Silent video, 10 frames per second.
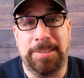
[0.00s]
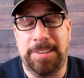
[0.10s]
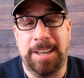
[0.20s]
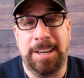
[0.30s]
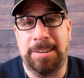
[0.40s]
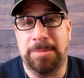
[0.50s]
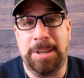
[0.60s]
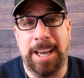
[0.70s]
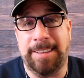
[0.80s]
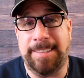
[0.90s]
and
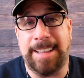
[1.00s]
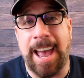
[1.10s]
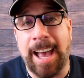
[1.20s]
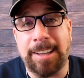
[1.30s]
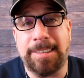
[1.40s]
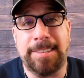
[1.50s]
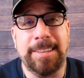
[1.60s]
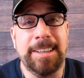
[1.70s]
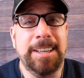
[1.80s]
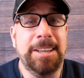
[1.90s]
we had
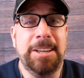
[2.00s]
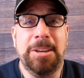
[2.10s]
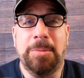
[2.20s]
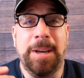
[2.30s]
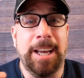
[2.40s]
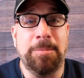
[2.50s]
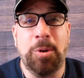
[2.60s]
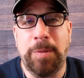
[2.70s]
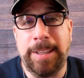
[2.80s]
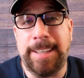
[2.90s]
snacks, we had
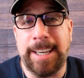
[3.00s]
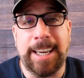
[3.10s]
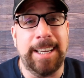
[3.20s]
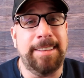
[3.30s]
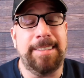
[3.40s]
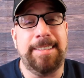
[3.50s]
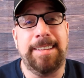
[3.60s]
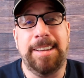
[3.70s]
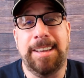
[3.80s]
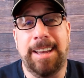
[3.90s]
movie tickets.
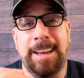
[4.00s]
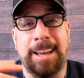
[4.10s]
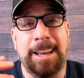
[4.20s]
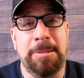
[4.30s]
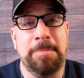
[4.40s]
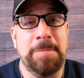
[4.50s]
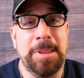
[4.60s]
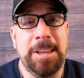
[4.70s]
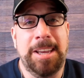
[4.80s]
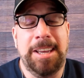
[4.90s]

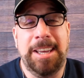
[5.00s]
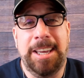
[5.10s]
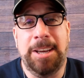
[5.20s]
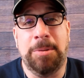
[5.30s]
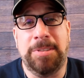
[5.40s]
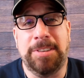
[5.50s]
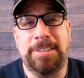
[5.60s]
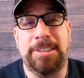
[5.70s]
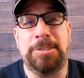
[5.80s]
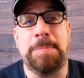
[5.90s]
It was a
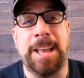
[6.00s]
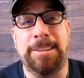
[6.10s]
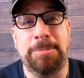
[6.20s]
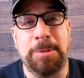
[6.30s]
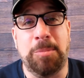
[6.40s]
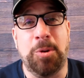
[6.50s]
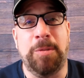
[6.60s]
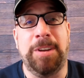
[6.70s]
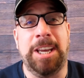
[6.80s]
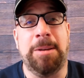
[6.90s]
suspenseful
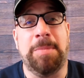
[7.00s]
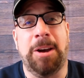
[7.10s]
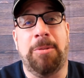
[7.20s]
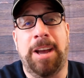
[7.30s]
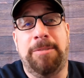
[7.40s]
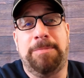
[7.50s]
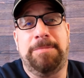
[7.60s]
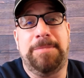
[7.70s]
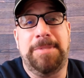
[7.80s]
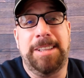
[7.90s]
movie, and my wife
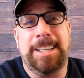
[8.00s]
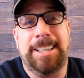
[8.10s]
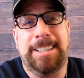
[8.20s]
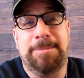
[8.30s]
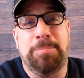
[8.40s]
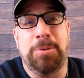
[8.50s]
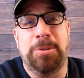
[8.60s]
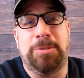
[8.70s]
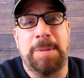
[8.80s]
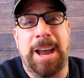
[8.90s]

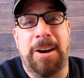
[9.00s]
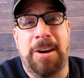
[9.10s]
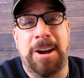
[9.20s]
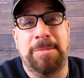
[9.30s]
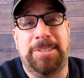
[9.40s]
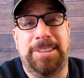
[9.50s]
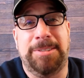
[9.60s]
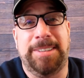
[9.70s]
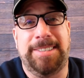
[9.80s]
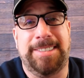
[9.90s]
bruised my arm. She
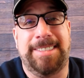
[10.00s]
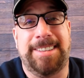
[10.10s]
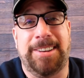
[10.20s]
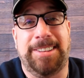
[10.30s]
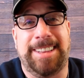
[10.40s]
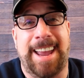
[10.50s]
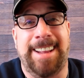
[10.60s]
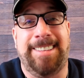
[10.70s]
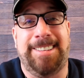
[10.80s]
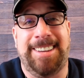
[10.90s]
was so
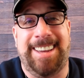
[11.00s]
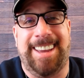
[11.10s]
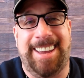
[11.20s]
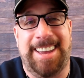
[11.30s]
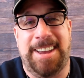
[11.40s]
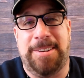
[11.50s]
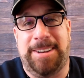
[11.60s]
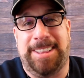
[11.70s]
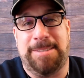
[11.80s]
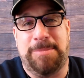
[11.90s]
tense
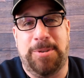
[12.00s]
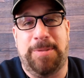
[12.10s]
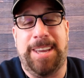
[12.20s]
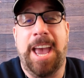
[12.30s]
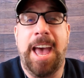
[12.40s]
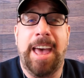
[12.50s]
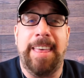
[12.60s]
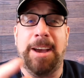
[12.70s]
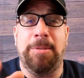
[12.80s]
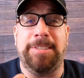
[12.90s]
with the movie. I
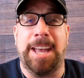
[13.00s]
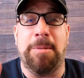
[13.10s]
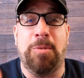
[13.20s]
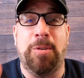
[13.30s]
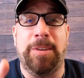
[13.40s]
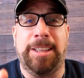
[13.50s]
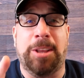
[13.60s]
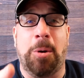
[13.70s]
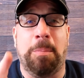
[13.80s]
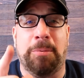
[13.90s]
think it was that movie
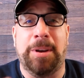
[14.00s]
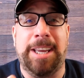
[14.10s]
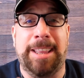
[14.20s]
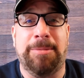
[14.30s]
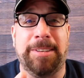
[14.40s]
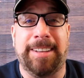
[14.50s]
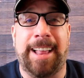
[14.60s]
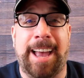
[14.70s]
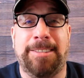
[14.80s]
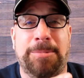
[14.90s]
Don't Breathe was the
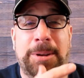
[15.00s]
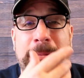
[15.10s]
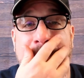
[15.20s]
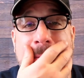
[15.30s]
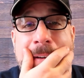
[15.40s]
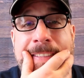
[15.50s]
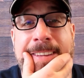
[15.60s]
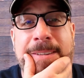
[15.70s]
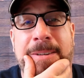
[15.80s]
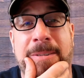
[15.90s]
last one we went
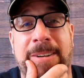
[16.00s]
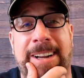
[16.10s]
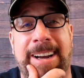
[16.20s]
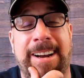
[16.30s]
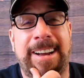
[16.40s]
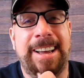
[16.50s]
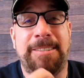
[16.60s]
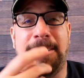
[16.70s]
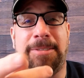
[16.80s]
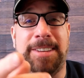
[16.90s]
to over there.
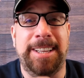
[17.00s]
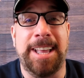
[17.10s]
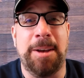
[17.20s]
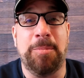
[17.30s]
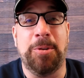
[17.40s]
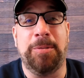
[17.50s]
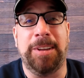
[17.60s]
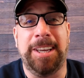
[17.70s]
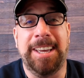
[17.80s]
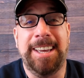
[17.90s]
If you've seen that
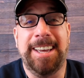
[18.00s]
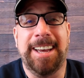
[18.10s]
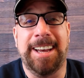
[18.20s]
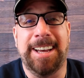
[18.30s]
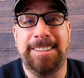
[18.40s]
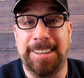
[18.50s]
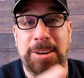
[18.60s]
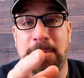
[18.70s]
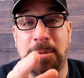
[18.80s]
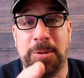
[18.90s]
movie, it's a
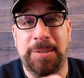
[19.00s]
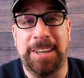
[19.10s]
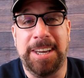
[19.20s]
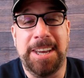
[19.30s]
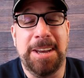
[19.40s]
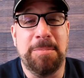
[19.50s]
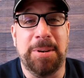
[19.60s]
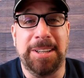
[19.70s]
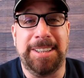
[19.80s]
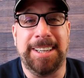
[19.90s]
good movie.
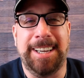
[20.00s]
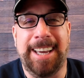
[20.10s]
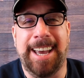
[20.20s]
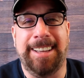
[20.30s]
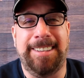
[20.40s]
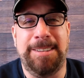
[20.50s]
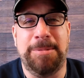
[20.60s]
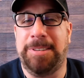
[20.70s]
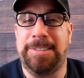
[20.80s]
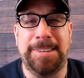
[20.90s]
But yeah, she
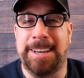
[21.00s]
was